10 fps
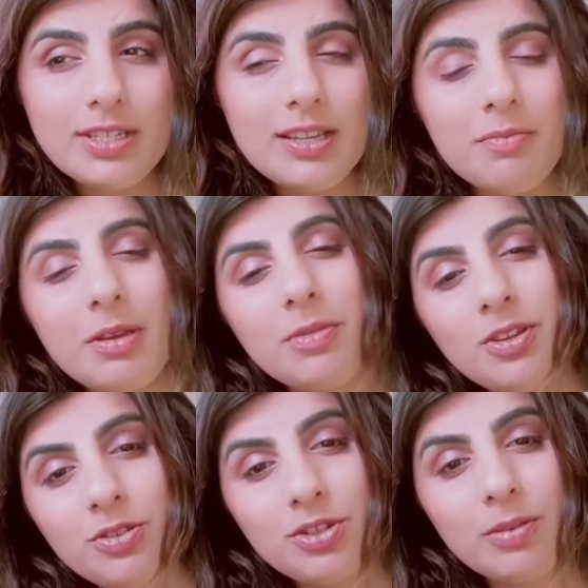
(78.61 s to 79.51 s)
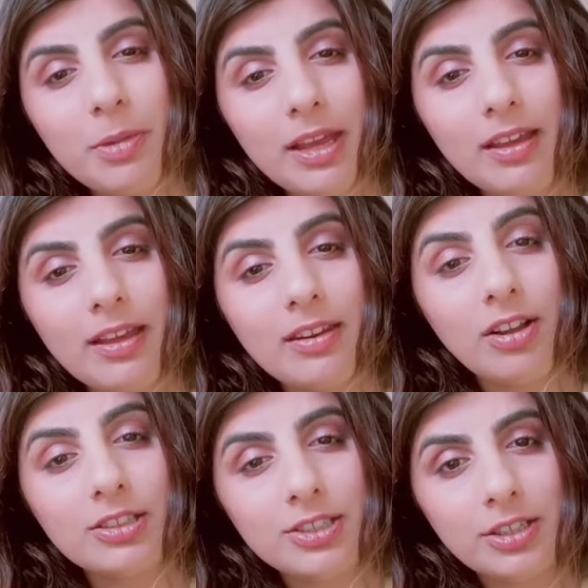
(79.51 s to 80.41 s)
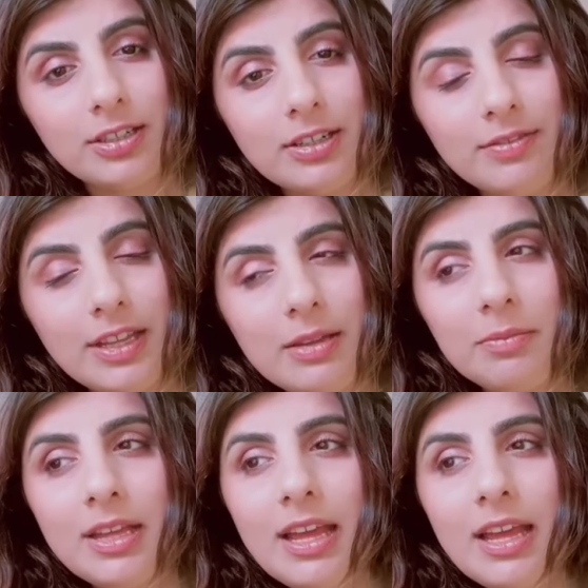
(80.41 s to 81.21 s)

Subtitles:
then maybe you should pick an alternative name.